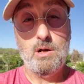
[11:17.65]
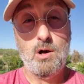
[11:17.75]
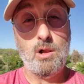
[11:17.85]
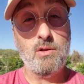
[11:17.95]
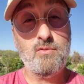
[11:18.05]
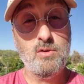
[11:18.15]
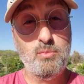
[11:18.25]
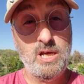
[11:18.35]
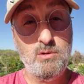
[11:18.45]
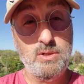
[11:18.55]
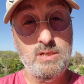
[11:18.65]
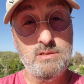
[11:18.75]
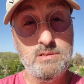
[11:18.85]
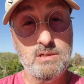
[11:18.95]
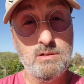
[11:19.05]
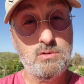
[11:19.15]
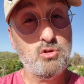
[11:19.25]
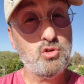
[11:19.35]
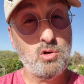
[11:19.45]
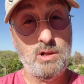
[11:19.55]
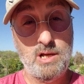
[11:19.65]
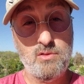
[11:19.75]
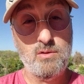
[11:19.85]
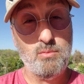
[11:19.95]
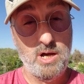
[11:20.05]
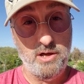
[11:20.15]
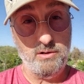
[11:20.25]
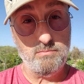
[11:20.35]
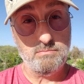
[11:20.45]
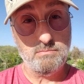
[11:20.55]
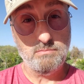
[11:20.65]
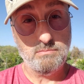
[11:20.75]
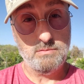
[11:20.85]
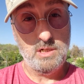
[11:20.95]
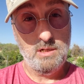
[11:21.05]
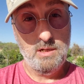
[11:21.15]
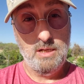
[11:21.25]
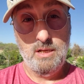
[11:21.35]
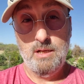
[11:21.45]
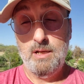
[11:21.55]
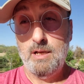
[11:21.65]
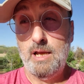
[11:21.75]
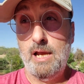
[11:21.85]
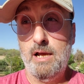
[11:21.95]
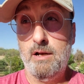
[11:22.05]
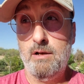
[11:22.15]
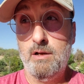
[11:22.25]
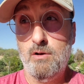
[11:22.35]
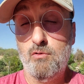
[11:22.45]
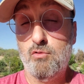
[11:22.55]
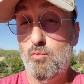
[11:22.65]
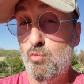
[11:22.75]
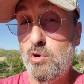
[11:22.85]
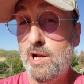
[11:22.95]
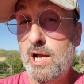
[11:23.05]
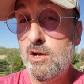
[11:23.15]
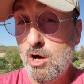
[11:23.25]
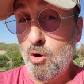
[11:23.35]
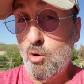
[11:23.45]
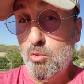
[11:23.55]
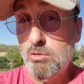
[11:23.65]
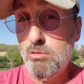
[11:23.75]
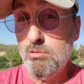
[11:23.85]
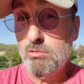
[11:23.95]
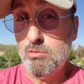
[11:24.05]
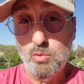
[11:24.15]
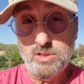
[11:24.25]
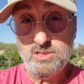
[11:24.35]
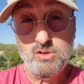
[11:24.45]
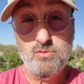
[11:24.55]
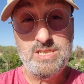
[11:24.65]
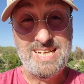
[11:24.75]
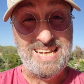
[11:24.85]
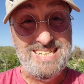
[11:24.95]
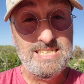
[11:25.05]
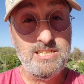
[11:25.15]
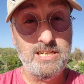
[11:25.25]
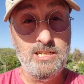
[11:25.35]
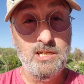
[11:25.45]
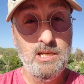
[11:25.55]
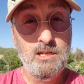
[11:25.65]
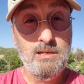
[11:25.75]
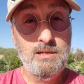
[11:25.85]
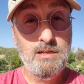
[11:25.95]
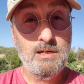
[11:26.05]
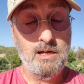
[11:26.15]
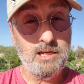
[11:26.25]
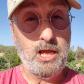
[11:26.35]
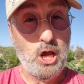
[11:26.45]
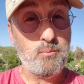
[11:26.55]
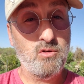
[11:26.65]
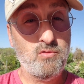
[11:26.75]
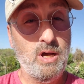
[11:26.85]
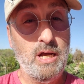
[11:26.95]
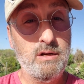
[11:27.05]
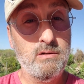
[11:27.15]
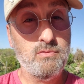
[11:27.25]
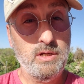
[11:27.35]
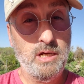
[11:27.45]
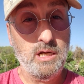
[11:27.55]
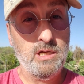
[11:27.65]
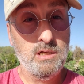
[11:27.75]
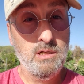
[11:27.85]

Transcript: All of the babies crawl out the bottom. And from what I know, once you've tasted a caprified fig,